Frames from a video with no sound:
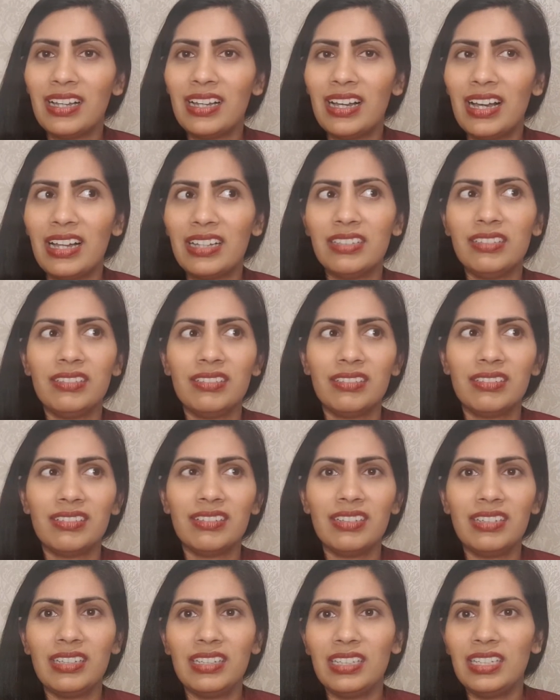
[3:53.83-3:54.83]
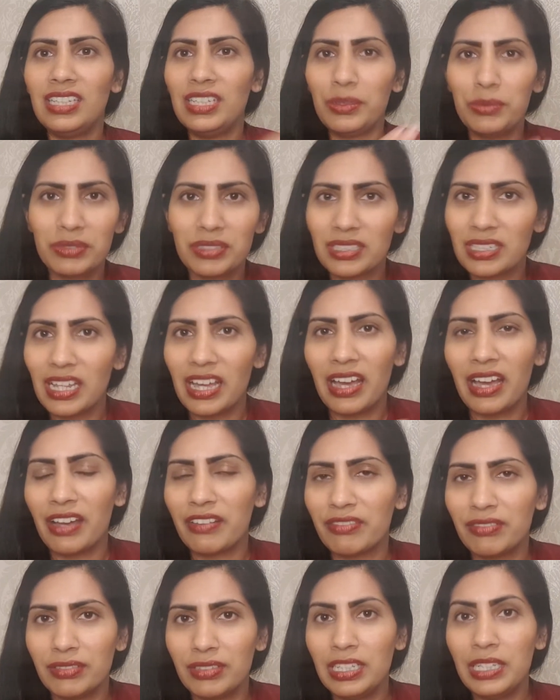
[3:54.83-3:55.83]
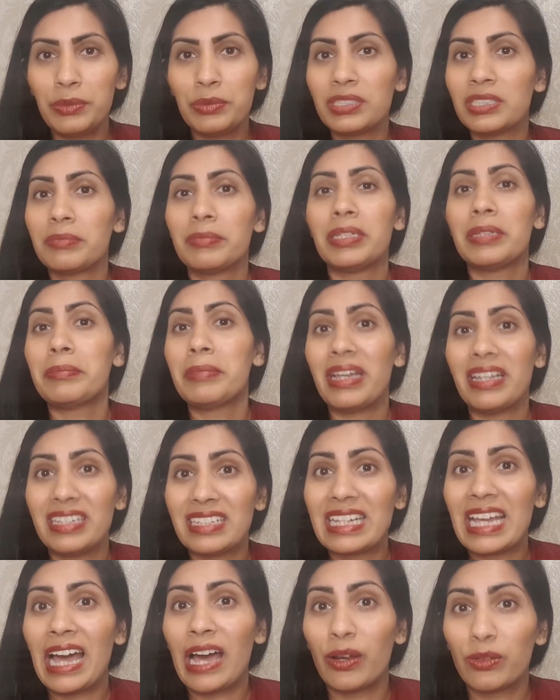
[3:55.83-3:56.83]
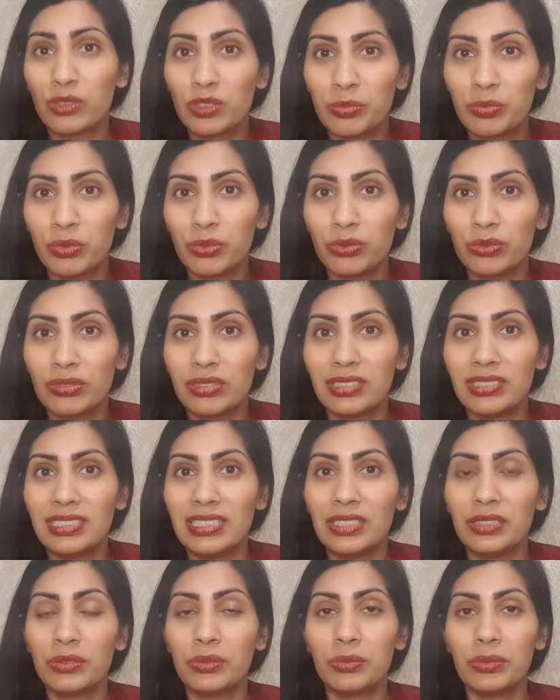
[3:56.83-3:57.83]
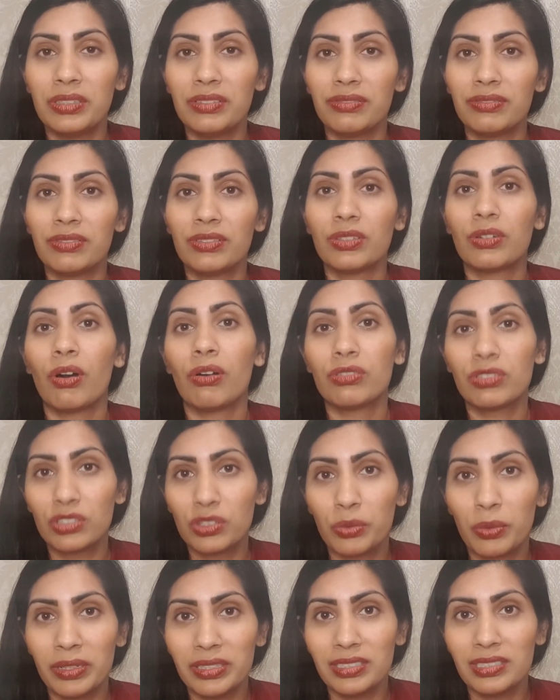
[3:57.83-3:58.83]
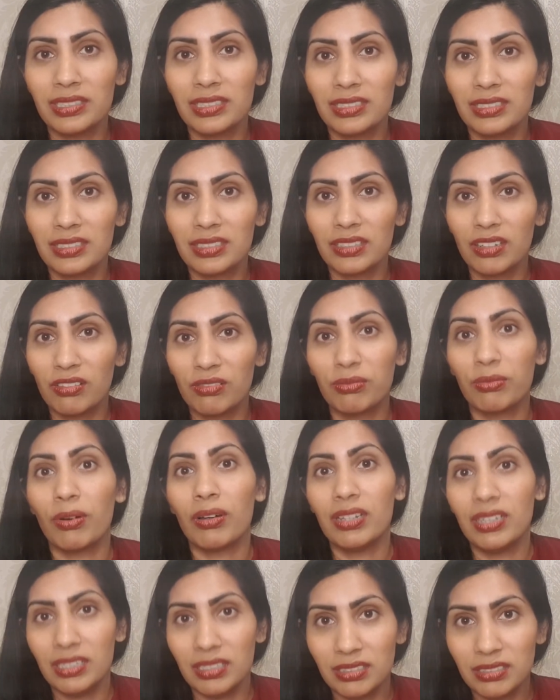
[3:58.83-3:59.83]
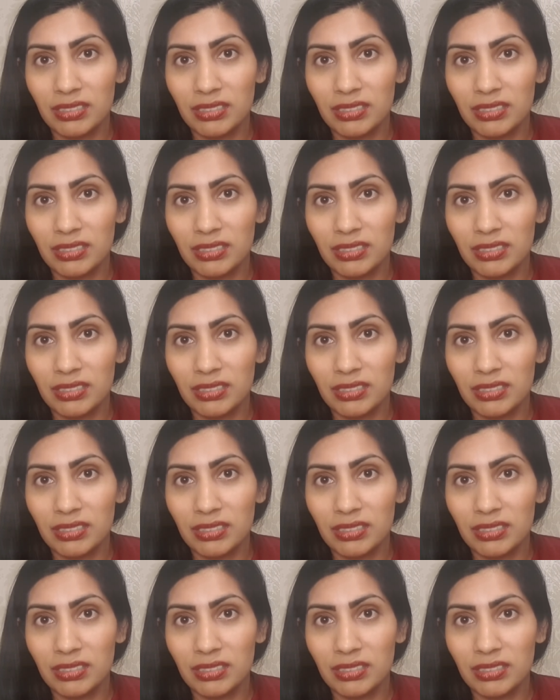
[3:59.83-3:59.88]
and he wasn't being made accountable to deal with the consequences of what he had